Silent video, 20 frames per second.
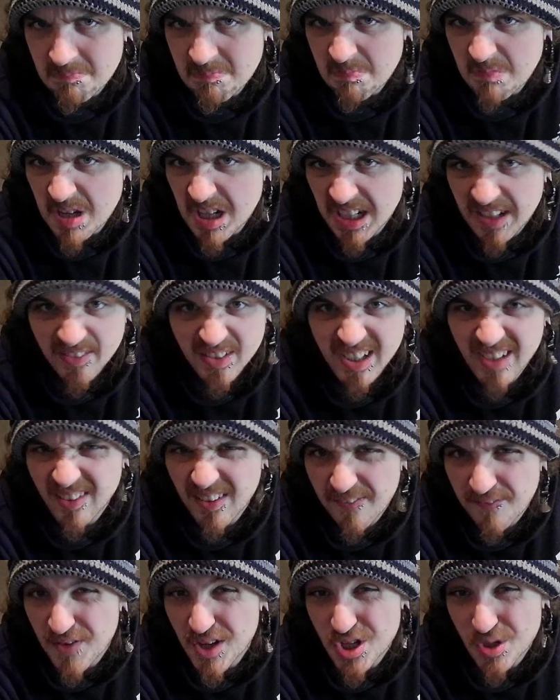You can even give it
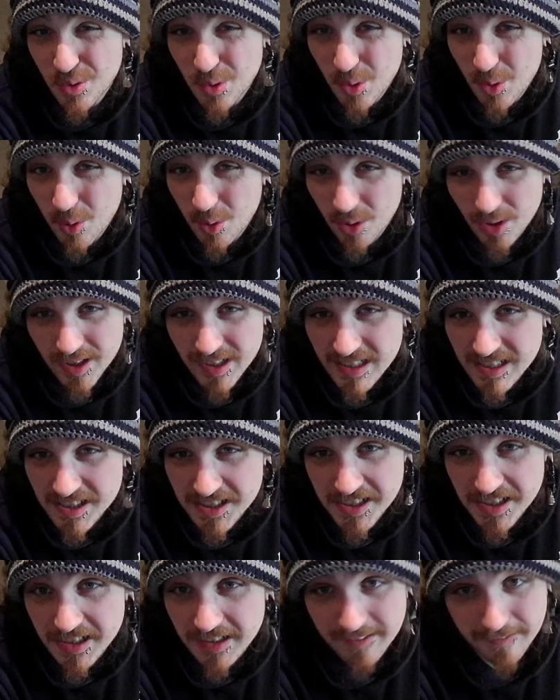visual
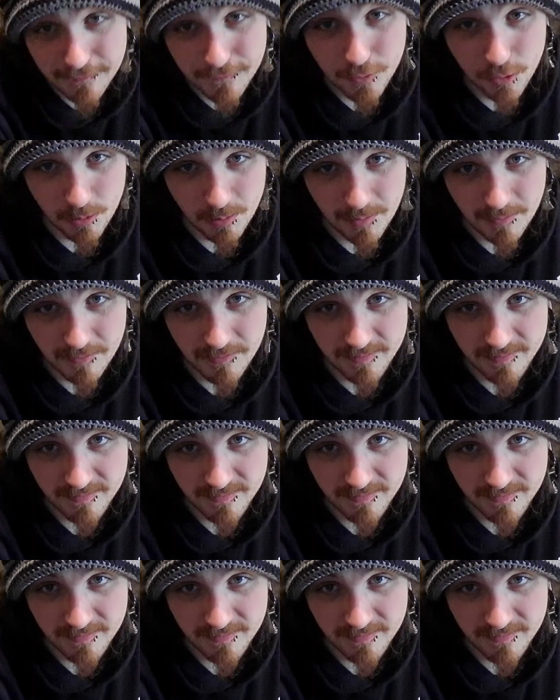coordinates in the form of